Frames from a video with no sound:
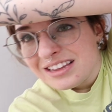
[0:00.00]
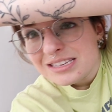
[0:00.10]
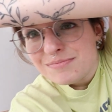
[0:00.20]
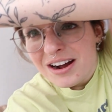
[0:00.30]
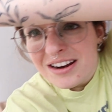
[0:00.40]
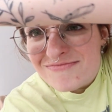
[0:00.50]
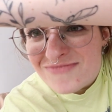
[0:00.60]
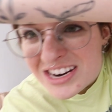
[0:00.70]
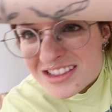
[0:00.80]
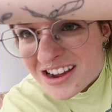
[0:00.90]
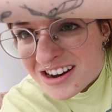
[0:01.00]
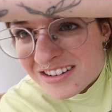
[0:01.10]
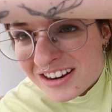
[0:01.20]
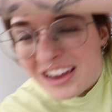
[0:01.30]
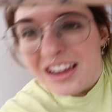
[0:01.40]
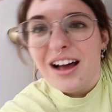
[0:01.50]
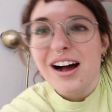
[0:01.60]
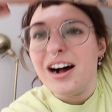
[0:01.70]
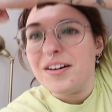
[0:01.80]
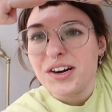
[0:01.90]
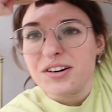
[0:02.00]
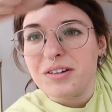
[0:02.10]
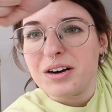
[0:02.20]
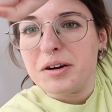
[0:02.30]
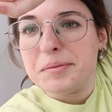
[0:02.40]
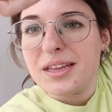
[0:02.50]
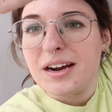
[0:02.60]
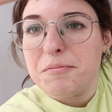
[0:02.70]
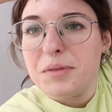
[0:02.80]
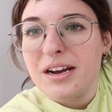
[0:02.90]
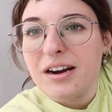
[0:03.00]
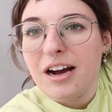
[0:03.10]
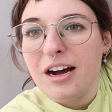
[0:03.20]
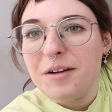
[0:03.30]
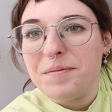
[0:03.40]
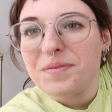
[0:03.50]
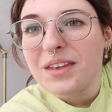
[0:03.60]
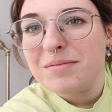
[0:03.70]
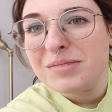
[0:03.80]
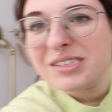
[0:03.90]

That spot right there. I don't know what I want to put there, but I'm